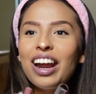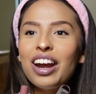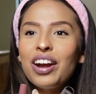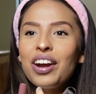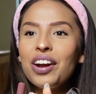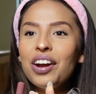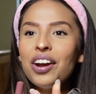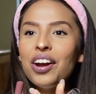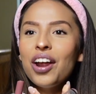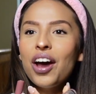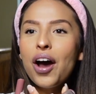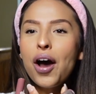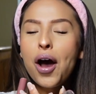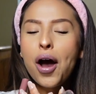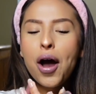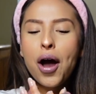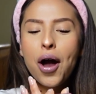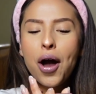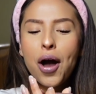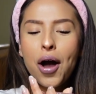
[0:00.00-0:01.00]

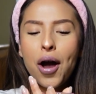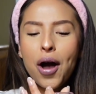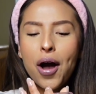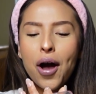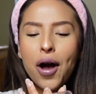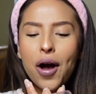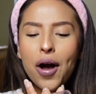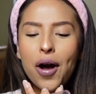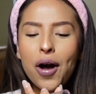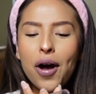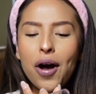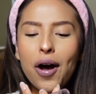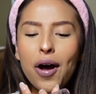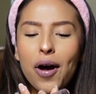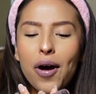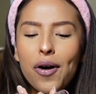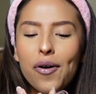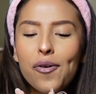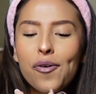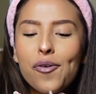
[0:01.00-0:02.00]

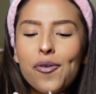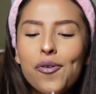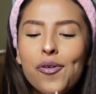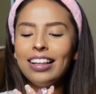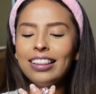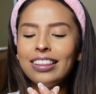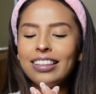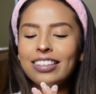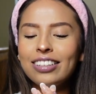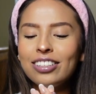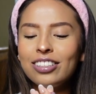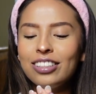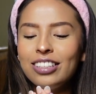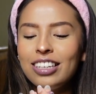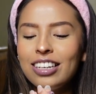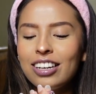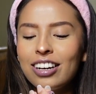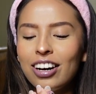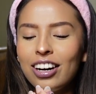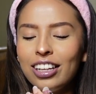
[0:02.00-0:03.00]
No! I
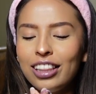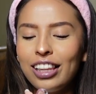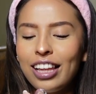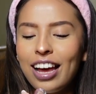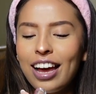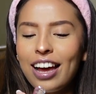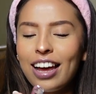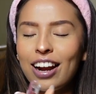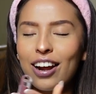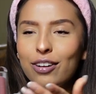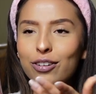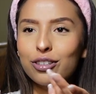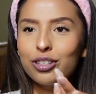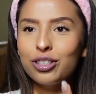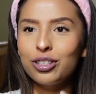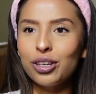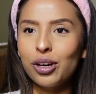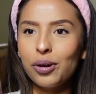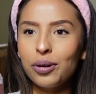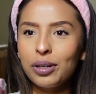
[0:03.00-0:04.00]
literally got that and I was
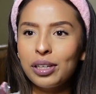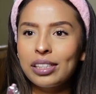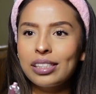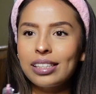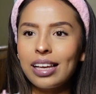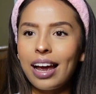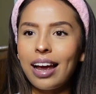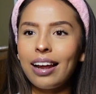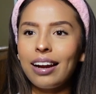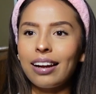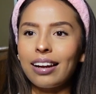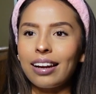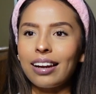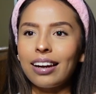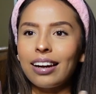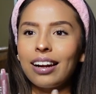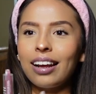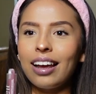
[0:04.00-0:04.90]
so excited.